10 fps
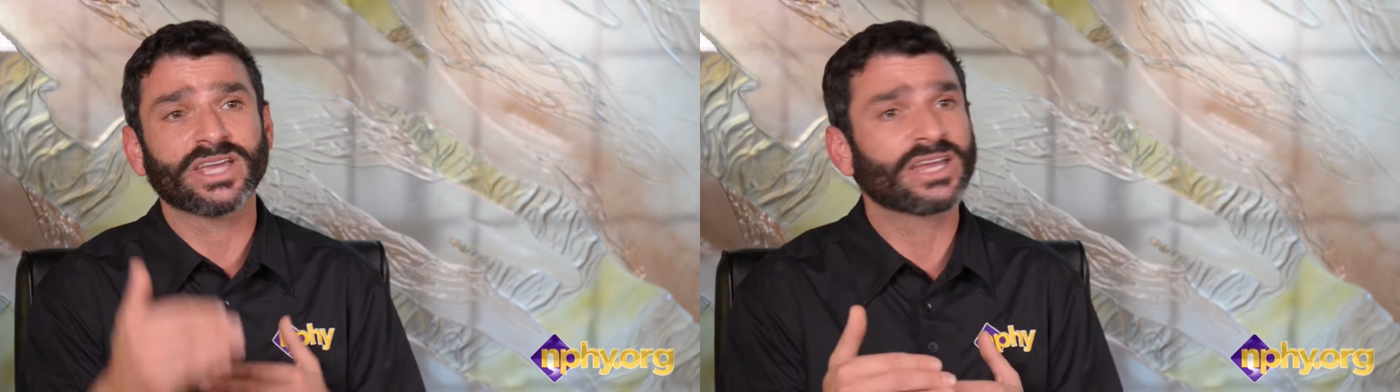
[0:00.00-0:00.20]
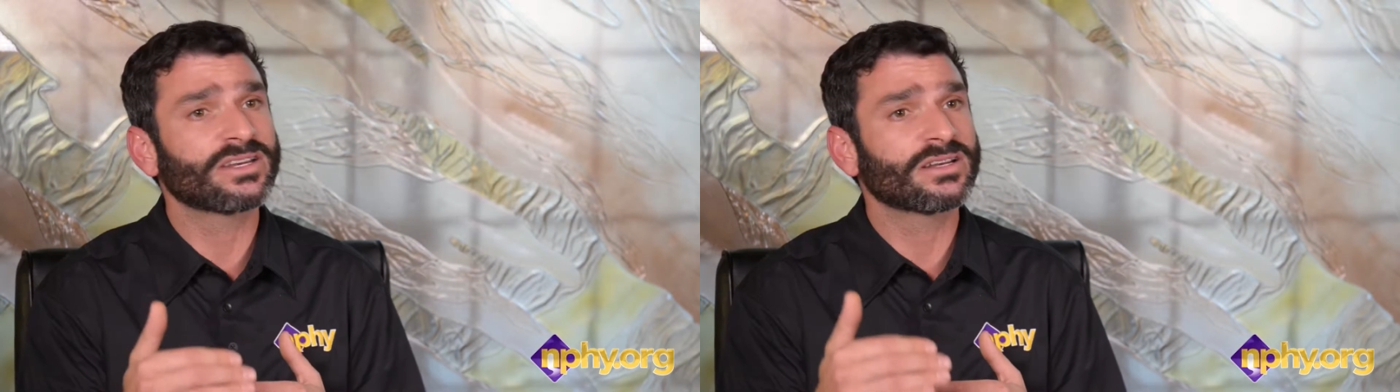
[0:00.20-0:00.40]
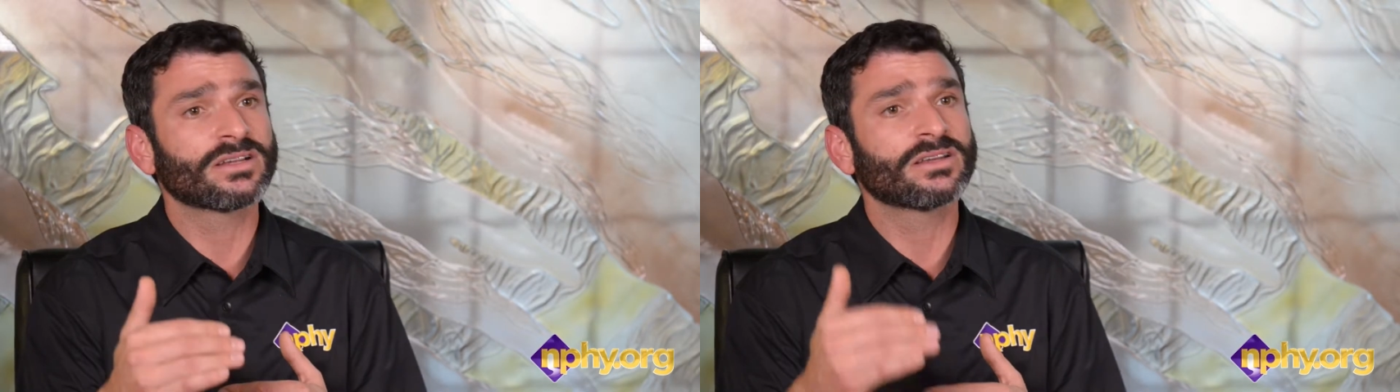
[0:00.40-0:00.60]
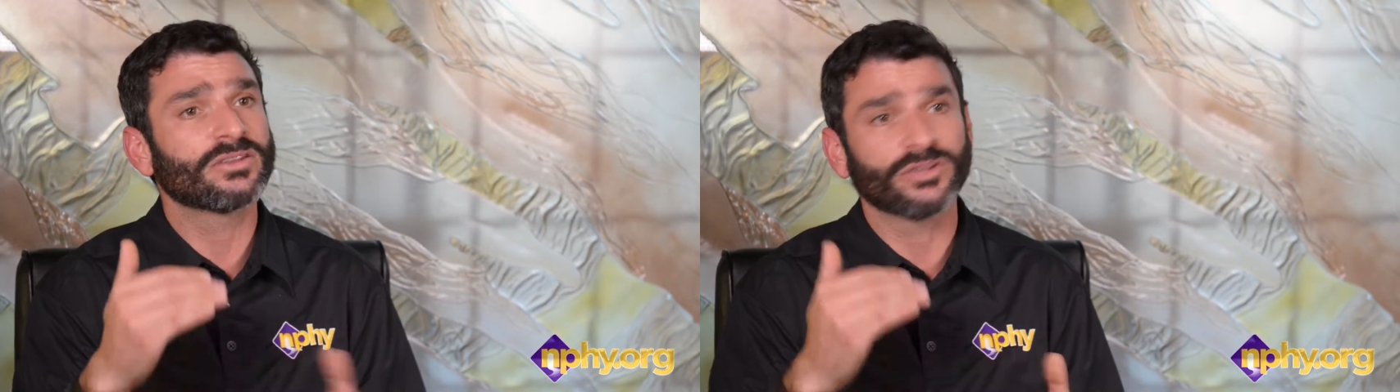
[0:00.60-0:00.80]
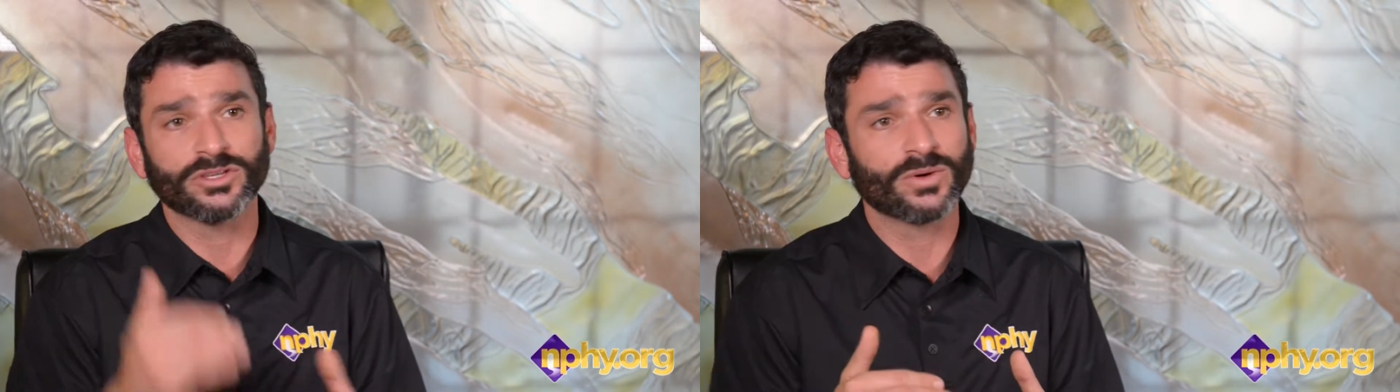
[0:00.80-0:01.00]
Canada,
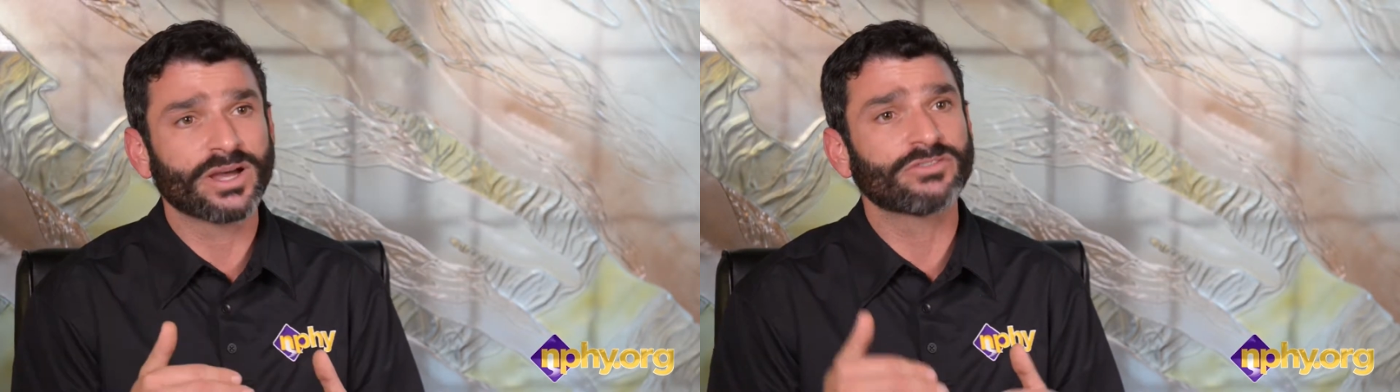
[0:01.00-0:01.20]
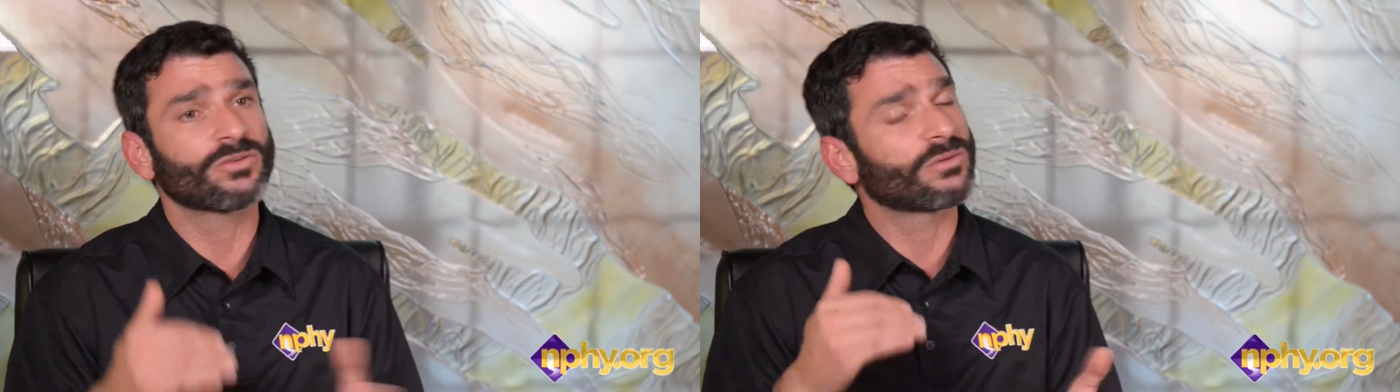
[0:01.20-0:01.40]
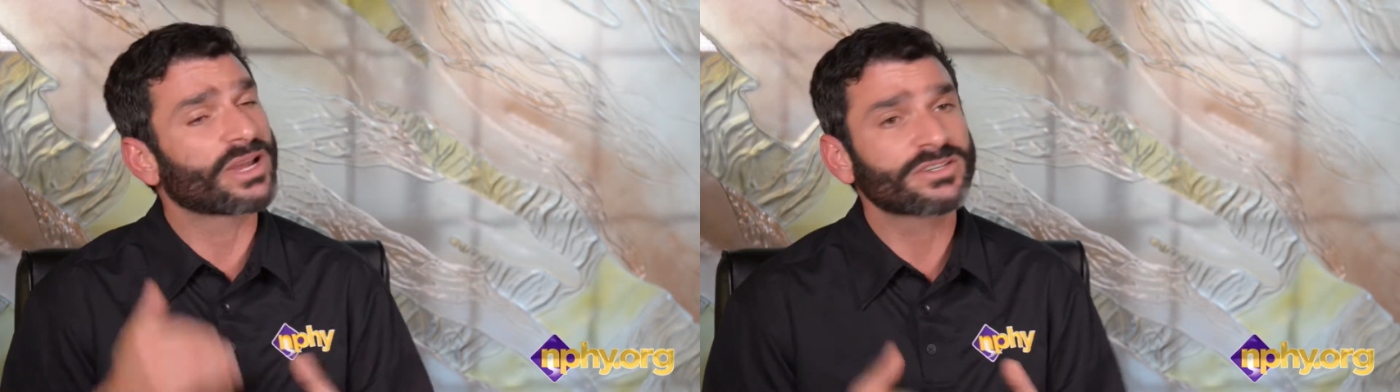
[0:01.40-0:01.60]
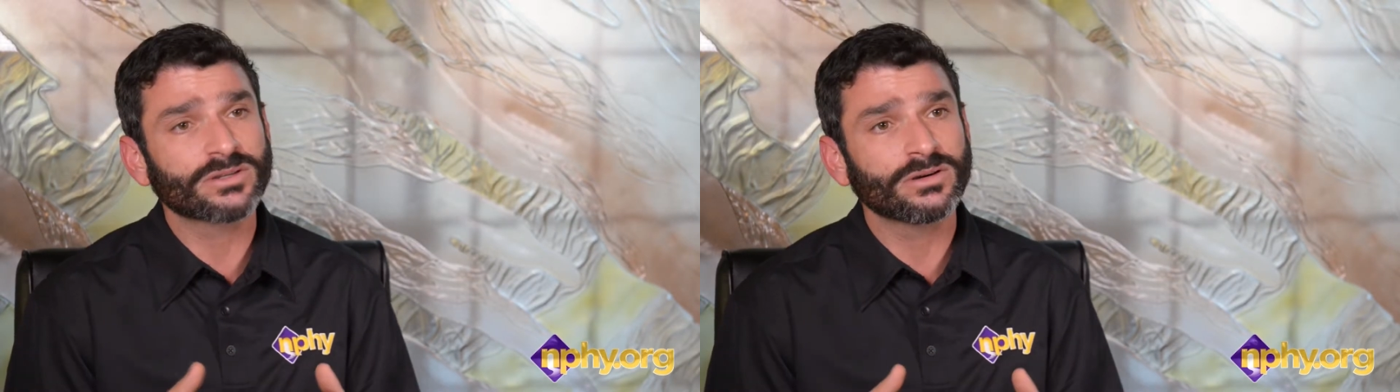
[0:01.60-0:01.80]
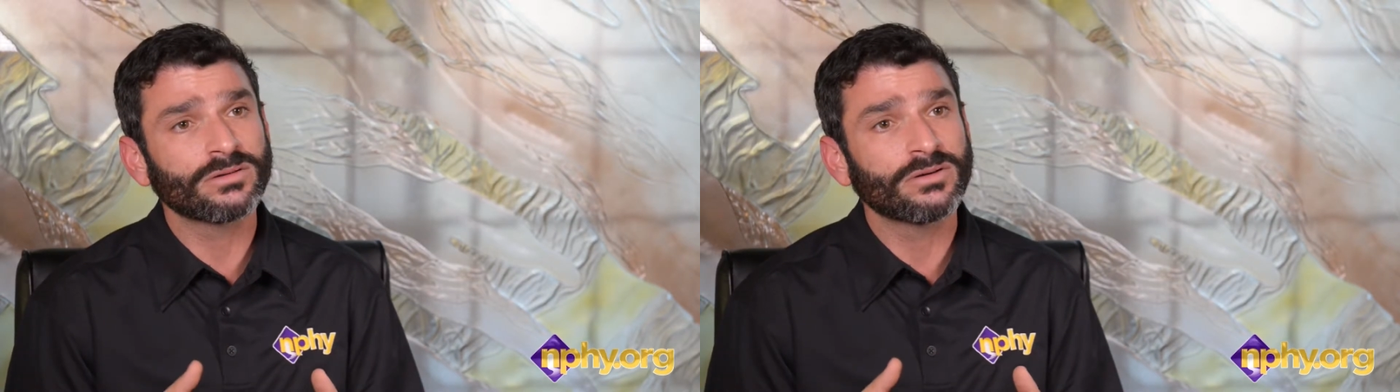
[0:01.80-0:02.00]
the US, or
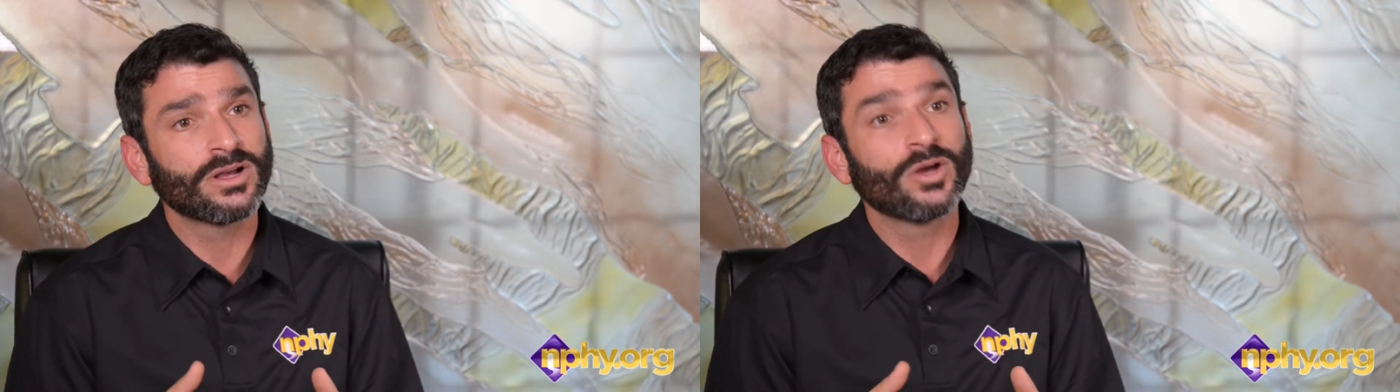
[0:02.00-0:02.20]
Mexico,